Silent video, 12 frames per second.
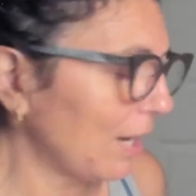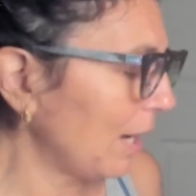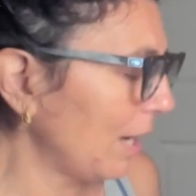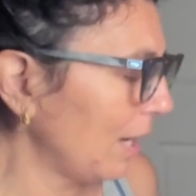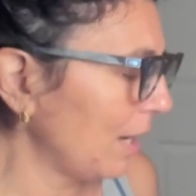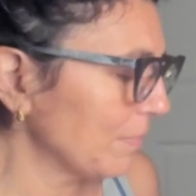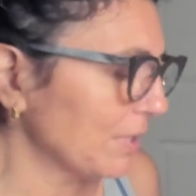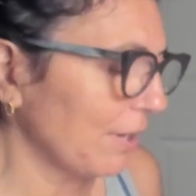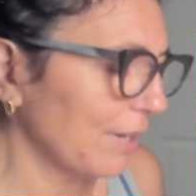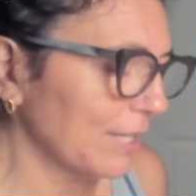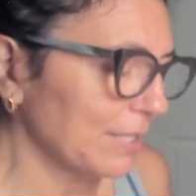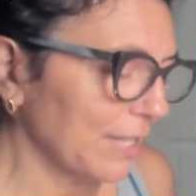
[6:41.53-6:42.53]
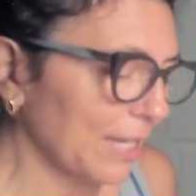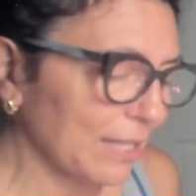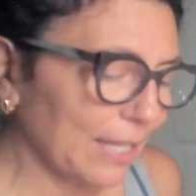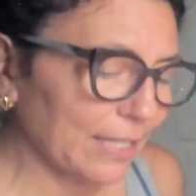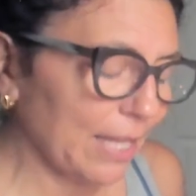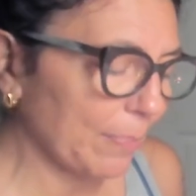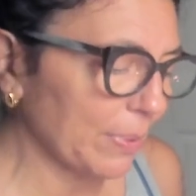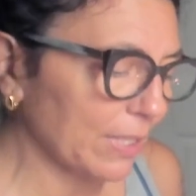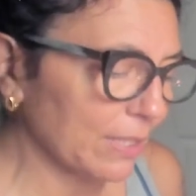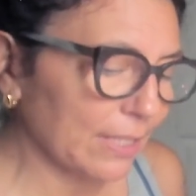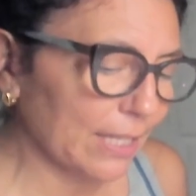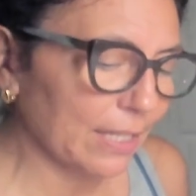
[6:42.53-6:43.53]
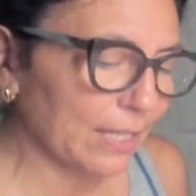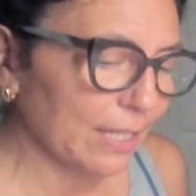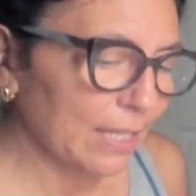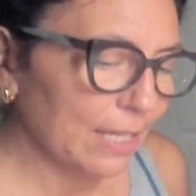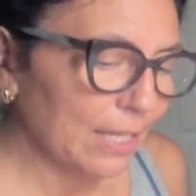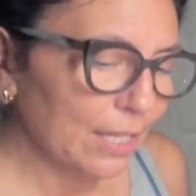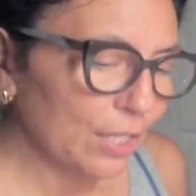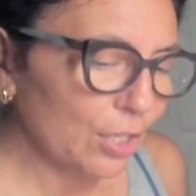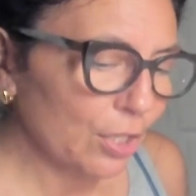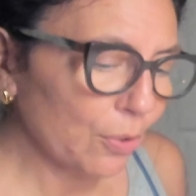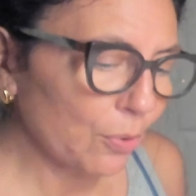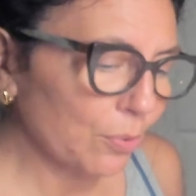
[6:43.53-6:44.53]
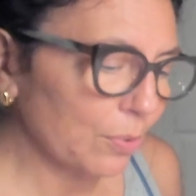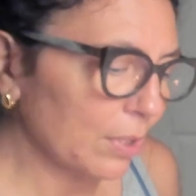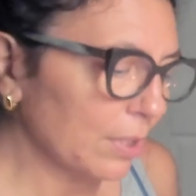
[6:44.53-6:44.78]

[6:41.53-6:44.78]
I'm sorry to say it like that, but it's like, you know,